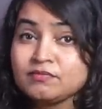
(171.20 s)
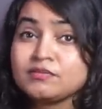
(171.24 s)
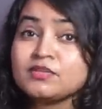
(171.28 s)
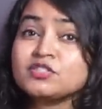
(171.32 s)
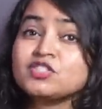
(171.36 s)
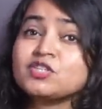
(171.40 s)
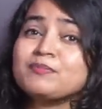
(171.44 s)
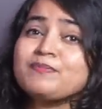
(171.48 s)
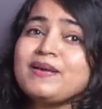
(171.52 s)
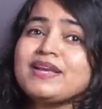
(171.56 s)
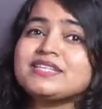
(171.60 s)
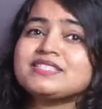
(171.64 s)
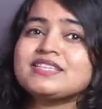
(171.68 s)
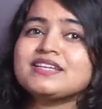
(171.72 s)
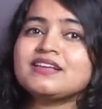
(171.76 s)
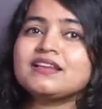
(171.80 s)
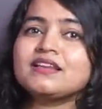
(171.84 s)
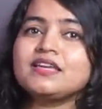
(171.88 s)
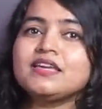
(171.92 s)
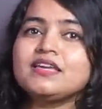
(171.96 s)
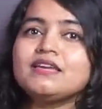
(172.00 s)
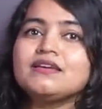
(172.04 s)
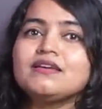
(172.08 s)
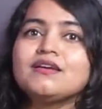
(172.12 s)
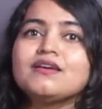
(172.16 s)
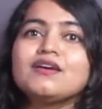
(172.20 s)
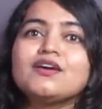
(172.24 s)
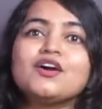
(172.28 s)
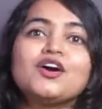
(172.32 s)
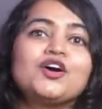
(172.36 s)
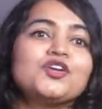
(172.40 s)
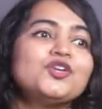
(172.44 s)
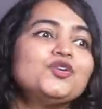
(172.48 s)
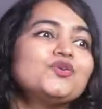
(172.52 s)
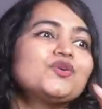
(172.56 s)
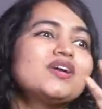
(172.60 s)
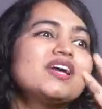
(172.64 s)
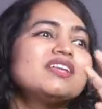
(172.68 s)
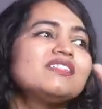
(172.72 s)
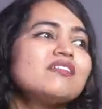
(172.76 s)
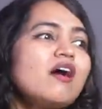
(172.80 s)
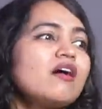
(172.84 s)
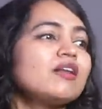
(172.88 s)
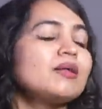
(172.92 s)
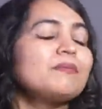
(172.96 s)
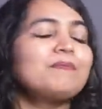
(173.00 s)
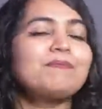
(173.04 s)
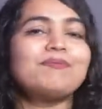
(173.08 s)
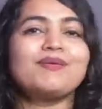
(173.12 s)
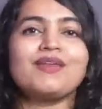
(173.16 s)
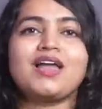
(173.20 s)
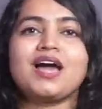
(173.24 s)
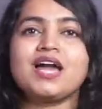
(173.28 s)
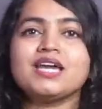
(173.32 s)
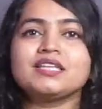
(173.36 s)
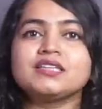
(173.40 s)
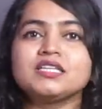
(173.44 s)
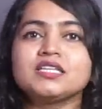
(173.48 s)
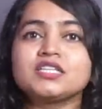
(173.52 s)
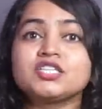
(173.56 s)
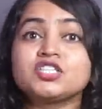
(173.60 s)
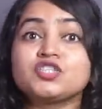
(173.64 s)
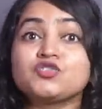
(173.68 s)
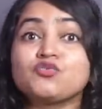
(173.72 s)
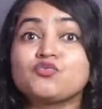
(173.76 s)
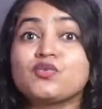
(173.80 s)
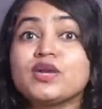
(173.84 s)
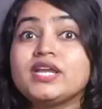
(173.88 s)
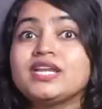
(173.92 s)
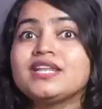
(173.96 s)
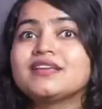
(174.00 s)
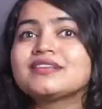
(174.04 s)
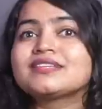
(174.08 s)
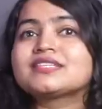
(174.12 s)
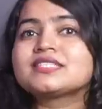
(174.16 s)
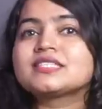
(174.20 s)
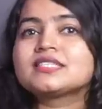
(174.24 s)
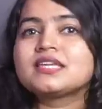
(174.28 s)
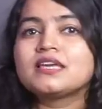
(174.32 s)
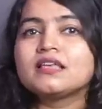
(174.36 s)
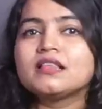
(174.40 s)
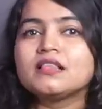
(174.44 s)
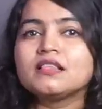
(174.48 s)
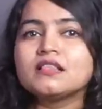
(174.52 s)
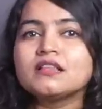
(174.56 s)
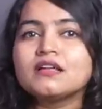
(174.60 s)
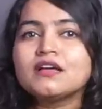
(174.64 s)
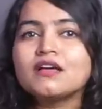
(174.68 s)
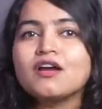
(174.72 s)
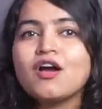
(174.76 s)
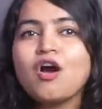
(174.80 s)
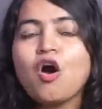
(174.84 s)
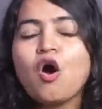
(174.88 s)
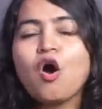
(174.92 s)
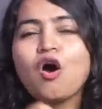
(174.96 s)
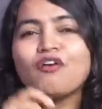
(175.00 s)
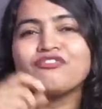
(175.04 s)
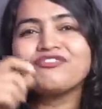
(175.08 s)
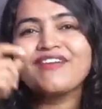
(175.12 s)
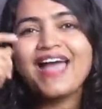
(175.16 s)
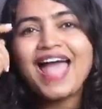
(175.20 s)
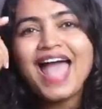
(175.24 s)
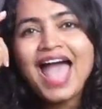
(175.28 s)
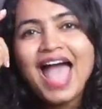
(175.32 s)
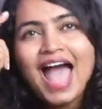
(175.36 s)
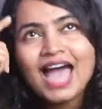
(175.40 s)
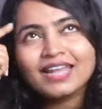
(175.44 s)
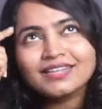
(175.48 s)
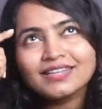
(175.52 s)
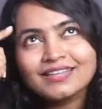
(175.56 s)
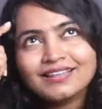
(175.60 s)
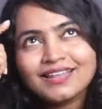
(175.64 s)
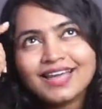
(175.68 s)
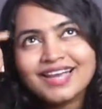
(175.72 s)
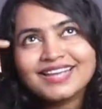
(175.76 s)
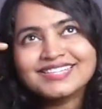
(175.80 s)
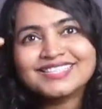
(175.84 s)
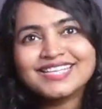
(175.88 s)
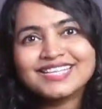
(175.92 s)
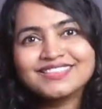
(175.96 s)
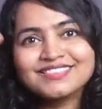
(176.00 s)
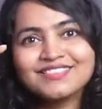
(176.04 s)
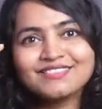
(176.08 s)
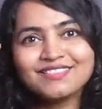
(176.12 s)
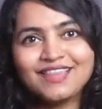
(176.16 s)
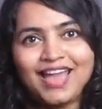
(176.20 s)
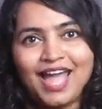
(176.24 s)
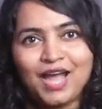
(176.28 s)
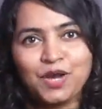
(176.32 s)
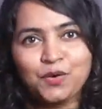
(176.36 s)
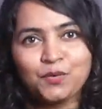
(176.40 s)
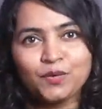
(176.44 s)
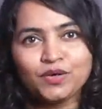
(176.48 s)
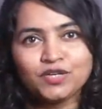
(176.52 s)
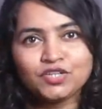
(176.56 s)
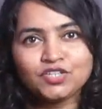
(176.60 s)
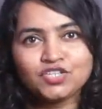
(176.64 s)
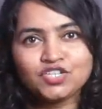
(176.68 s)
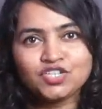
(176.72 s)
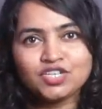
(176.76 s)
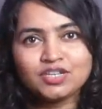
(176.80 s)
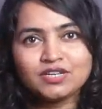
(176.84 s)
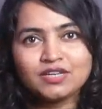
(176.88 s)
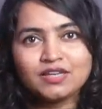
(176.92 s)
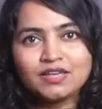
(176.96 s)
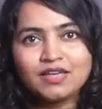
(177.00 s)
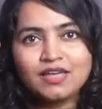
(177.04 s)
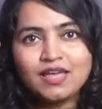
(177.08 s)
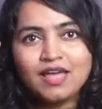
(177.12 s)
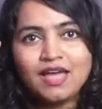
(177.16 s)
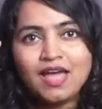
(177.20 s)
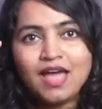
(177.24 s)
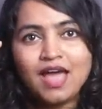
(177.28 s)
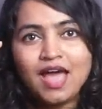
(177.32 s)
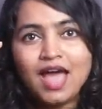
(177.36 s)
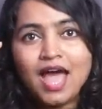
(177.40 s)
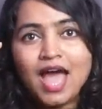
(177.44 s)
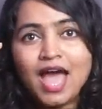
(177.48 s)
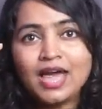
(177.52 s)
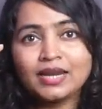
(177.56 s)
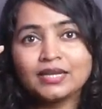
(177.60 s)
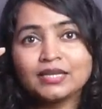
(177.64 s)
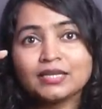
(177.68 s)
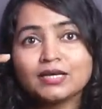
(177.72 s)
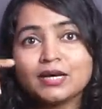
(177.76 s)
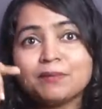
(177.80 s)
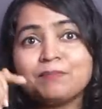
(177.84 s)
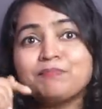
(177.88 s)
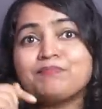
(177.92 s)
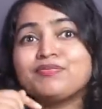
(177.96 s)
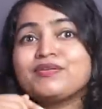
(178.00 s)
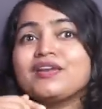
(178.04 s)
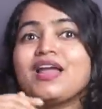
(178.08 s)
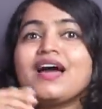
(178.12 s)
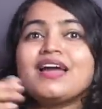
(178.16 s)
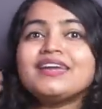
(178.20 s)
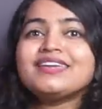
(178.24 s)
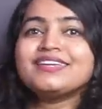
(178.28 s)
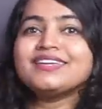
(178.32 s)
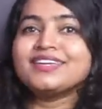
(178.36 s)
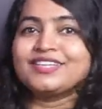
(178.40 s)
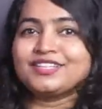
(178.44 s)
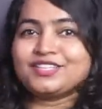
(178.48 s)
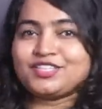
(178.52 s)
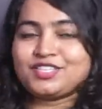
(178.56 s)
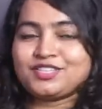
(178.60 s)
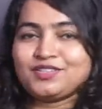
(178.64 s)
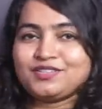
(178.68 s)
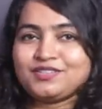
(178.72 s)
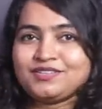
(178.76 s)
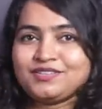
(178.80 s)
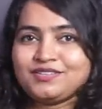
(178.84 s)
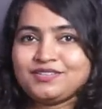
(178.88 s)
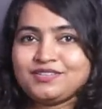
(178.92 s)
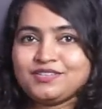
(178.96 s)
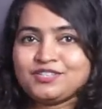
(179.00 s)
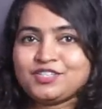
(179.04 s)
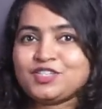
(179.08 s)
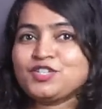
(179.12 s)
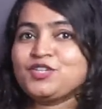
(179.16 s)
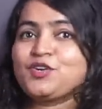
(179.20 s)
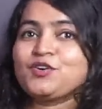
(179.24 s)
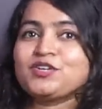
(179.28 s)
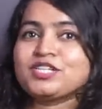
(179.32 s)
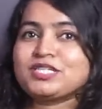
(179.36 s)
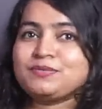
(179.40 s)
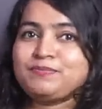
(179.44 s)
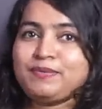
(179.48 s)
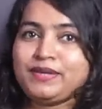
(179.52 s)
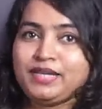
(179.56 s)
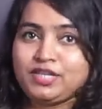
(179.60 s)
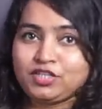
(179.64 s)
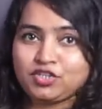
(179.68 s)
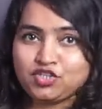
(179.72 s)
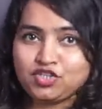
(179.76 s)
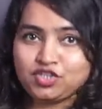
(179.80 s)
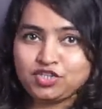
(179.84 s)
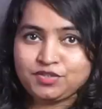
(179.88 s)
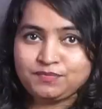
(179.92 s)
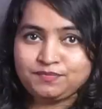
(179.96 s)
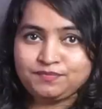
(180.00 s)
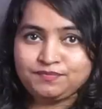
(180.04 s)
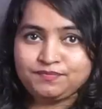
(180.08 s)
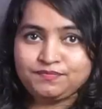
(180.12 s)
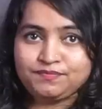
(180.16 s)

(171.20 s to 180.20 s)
So basically, you cannot apply this reading skill of analyzing the language and applying it to your speech.